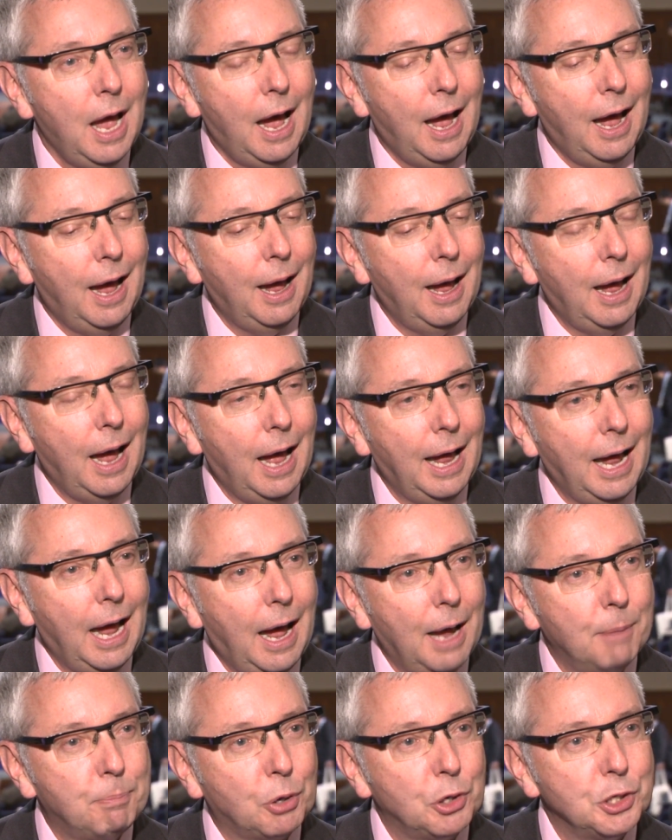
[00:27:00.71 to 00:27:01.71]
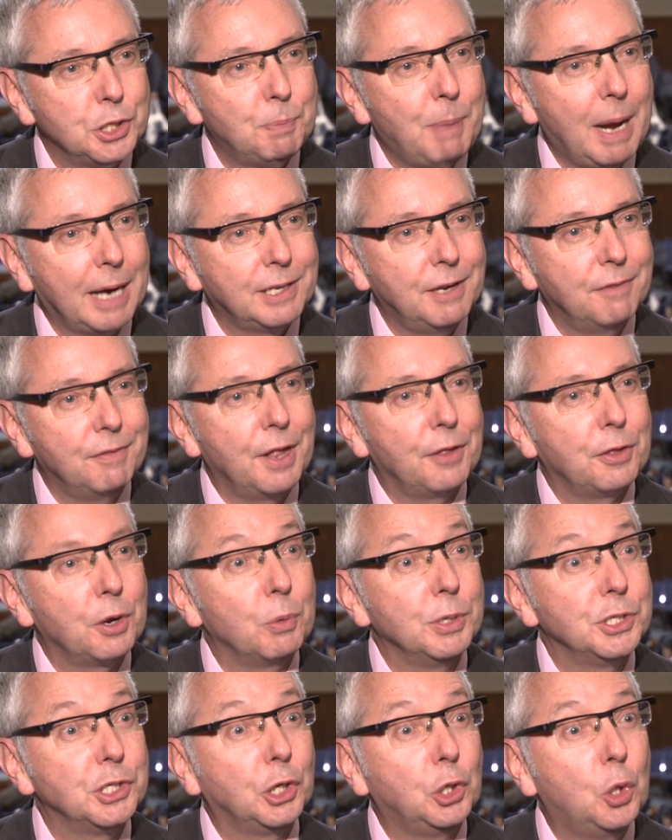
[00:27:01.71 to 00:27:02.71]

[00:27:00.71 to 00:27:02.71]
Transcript: a perspective that there was a